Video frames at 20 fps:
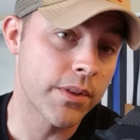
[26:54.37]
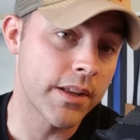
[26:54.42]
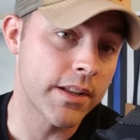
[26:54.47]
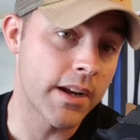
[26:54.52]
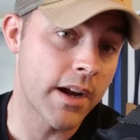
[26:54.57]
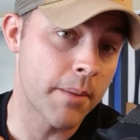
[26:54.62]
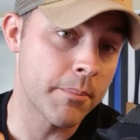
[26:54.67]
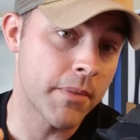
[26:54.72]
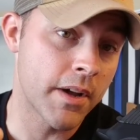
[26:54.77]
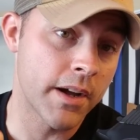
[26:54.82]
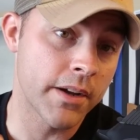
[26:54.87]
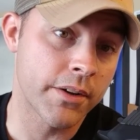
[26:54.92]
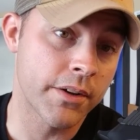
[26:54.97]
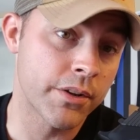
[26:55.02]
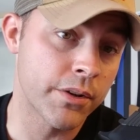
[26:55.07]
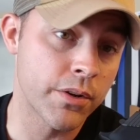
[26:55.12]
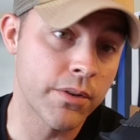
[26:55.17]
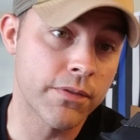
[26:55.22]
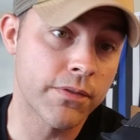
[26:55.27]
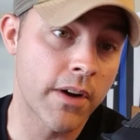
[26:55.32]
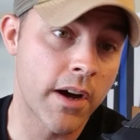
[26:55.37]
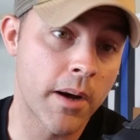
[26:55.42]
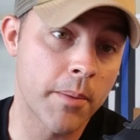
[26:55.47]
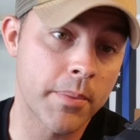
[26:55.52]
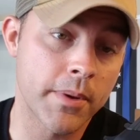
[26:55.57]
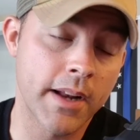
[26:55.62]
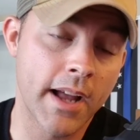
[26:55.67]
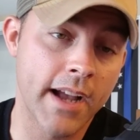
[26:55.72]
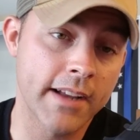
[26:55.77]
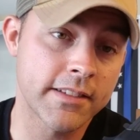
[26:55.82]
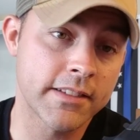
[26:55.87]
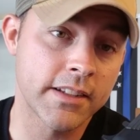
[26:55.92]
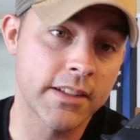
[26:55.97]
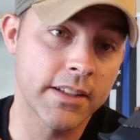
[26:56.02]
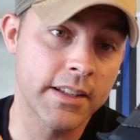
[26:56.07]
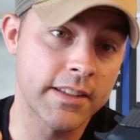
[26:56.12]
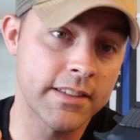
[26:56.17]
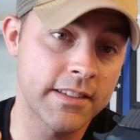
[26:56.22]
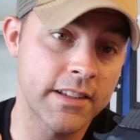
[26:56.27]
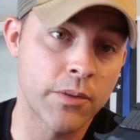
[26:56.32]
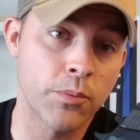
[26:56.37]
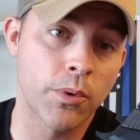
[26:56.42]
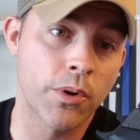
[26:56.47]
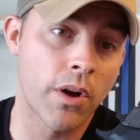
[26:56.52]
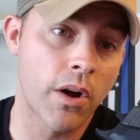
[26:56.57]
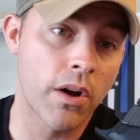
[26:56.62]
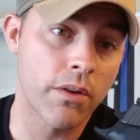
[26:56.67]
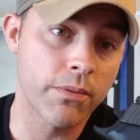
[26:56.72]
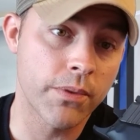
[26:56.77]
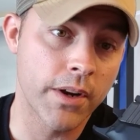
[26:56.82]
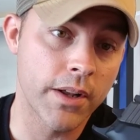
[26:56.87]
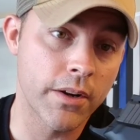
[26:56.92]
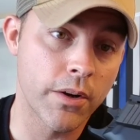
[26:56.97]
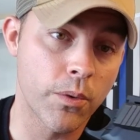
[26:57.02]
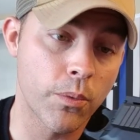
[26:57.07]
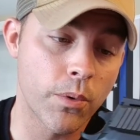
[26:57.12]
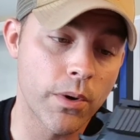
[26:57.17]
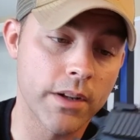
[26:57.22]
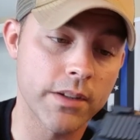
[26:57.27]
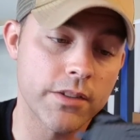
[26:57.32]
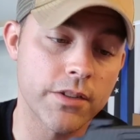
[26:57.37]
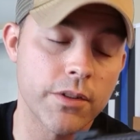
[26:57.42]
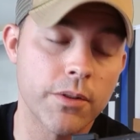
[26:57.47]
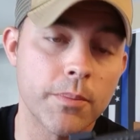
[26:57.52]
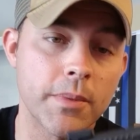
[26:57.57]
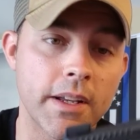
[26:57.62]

that I'm not going to goof up and accidentally send one off when I don't want to,